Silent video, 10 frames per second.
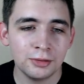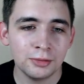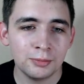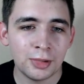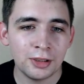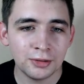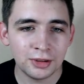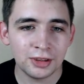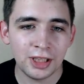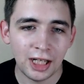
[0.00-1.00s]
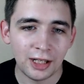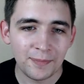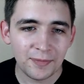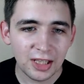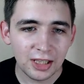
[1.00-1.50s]
by using the
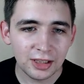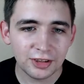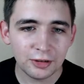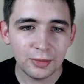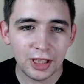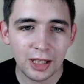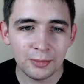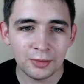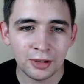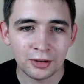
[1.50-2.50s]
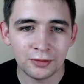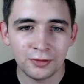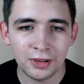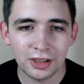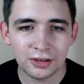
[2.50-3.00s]
Sublime or
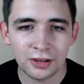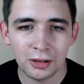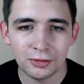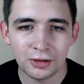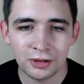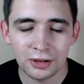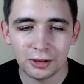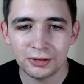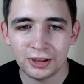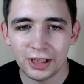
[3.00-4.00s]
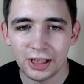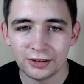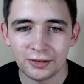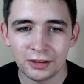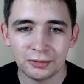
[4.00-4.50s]
VS Code or
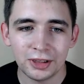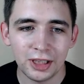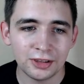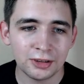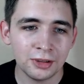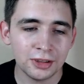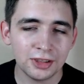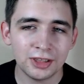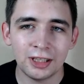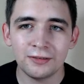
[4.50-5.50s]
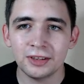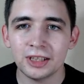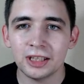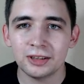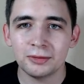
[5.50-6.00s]
nodeJS for nodeJS. So this is something
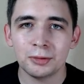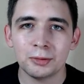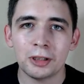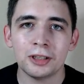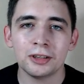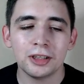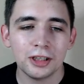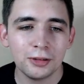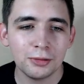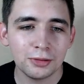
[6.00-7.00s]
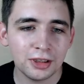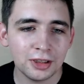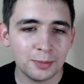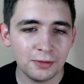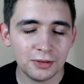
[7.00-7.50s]
that we were using
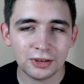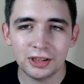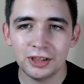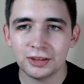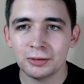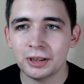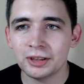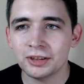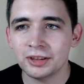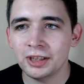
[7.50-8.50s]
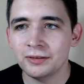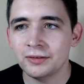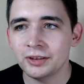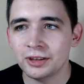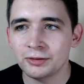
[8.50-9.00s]
previously, so let's see if
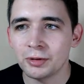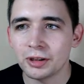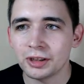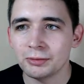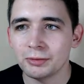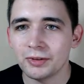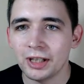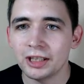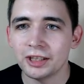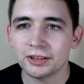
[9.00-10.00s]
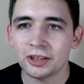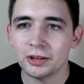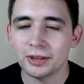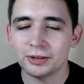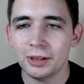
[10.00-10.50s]
it is working with Headless
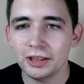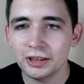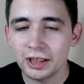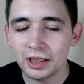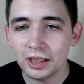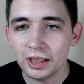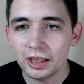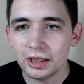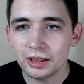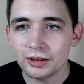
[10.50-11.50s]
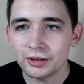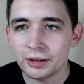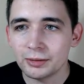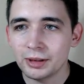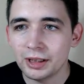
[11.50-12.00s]
Chrome as well.
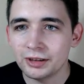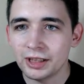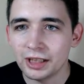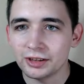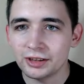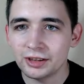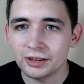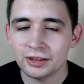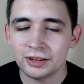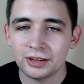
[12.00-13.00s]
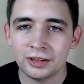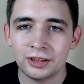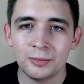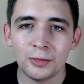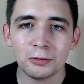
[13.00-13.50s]
So let's just
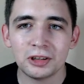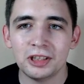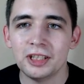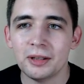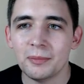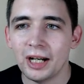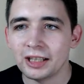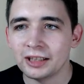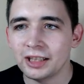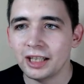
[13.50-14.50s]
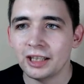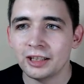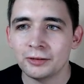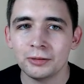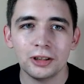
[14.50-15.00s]
remotely debug the
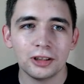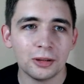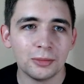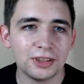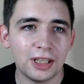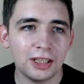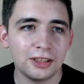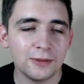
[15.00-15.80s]
Google.com site.